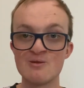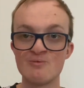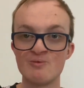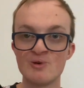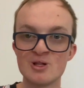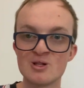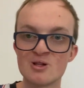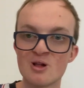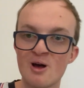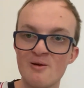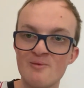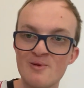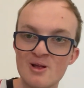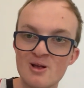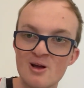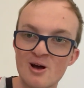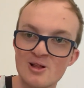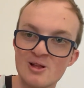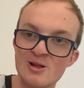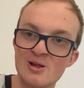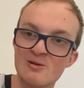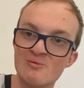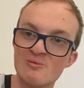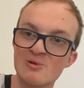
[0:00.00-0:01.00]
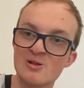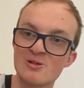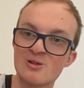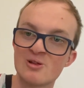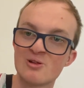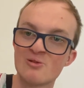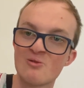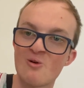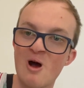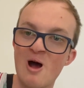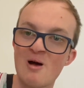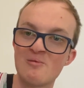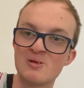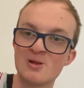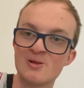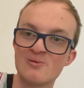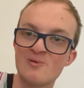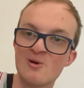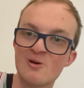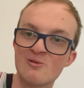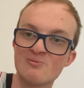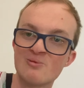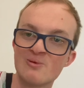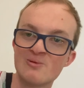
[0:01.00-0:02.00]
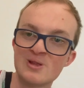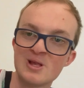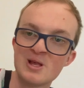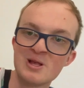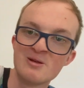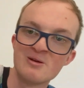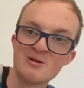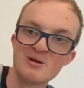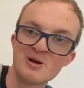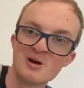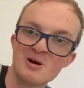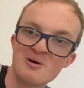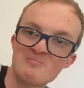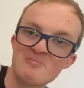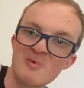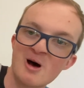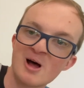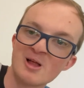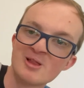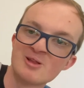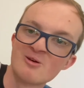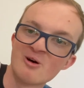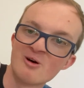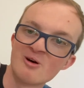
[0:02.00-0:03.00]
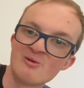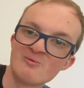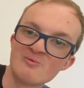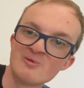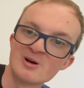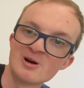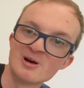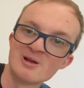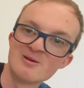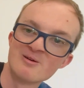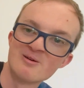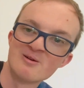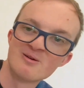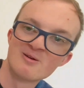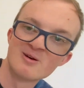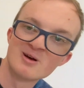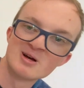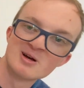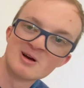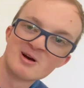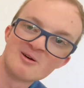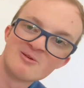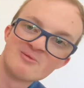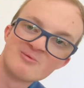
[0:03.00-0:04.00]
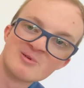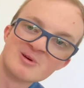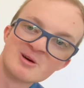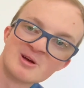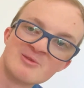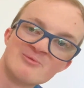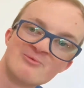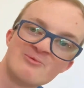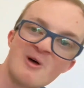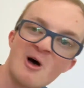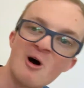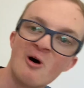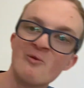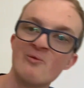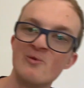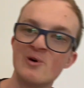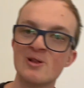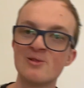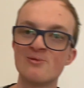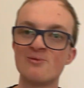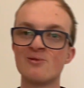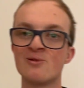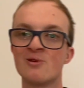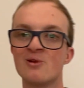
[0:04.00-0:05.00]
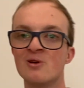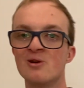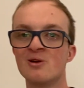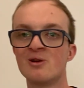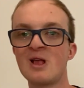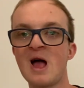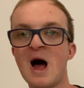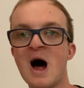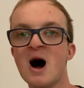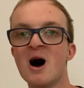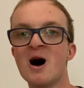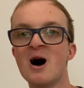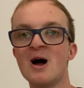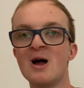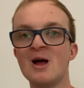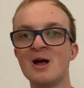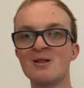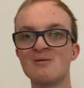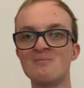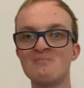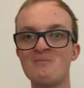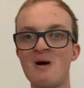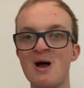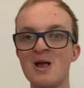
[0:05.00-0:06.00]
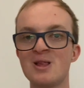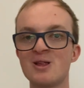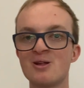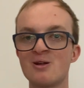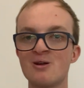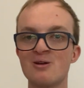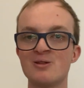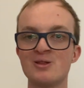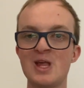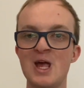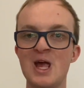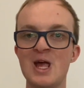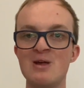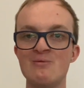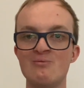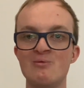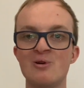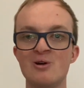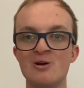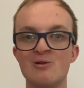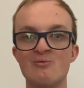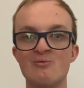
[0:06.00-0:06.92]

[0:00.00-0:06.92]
which I think it was described as velvety. But it's got a really, really velvet colour, and it makes the tea really